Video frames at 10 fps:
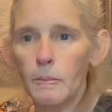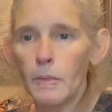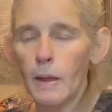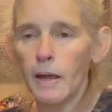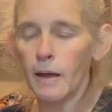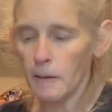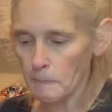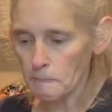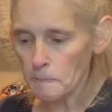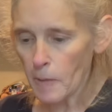the
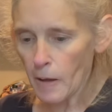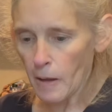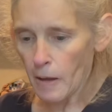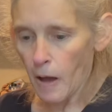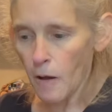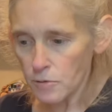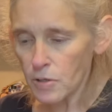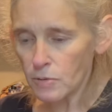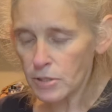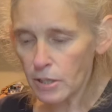um,
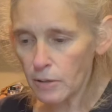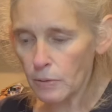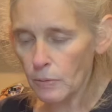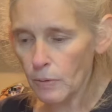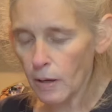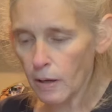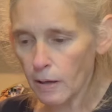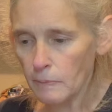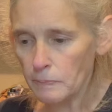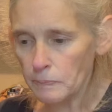also too,
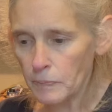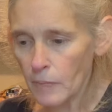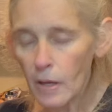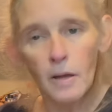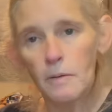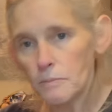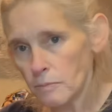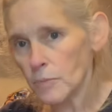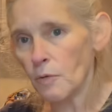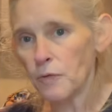um,
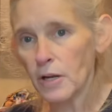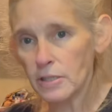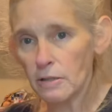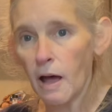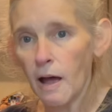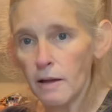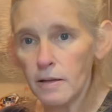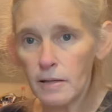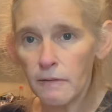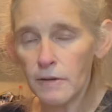don't forget to like and
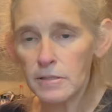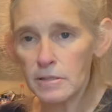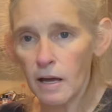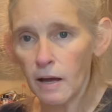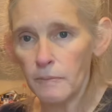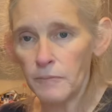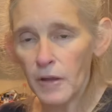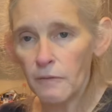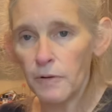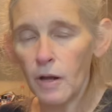give this uh,
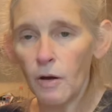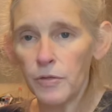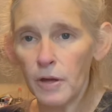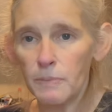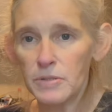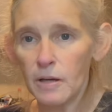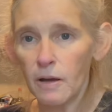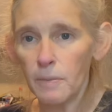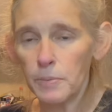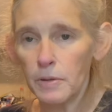video a thumbs
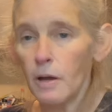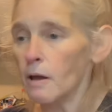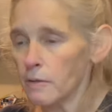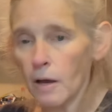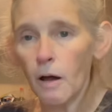up. That